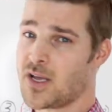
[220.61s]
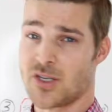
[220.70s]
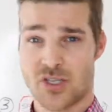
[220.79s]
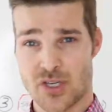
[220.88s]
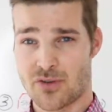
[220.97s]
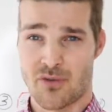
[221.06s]
you
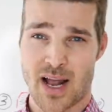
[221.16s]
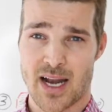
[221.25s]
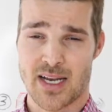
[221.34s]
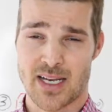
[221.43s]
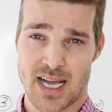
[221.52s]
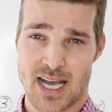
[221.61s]
shouldn't ride
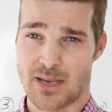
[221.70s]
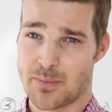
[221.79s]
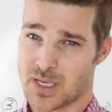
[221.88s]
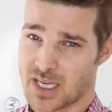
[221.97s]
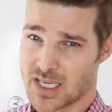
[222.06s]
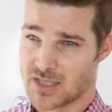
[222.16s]
it at night,
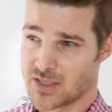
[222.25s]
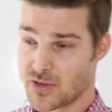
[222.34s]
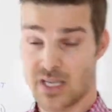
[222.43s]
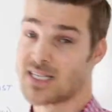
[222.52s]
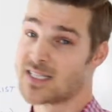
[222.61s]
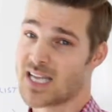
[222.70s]
because you
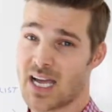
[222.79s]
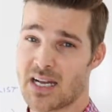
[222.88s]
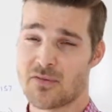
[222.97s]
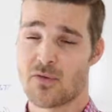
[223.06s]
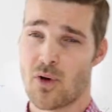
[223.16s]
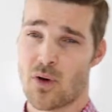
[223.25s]
could get
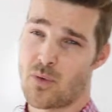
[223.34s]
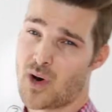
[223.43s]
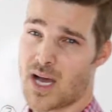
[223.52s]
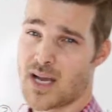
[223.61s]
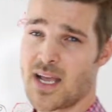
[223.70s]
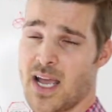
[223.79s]
cited for it,
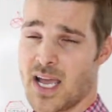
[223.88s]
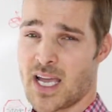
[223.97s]
one,